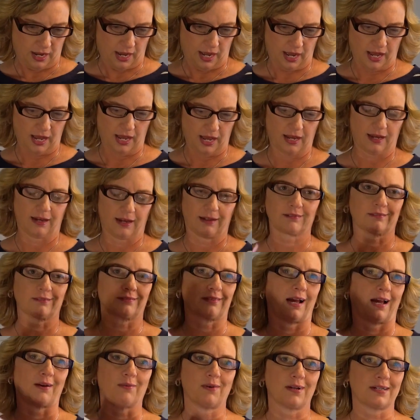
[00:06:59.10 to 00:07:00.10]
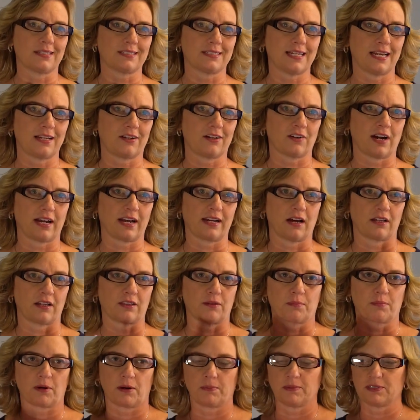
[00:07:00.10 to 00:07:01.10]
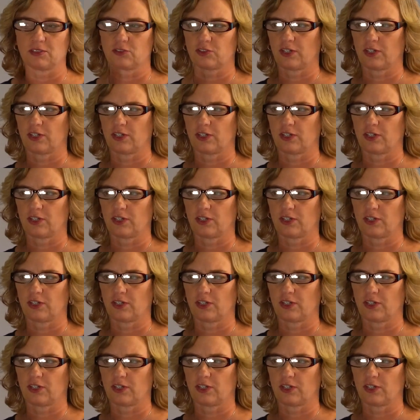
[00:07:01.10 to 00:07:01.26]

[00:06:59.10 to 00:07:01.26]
Uh, I want to take Greg on the Bourbon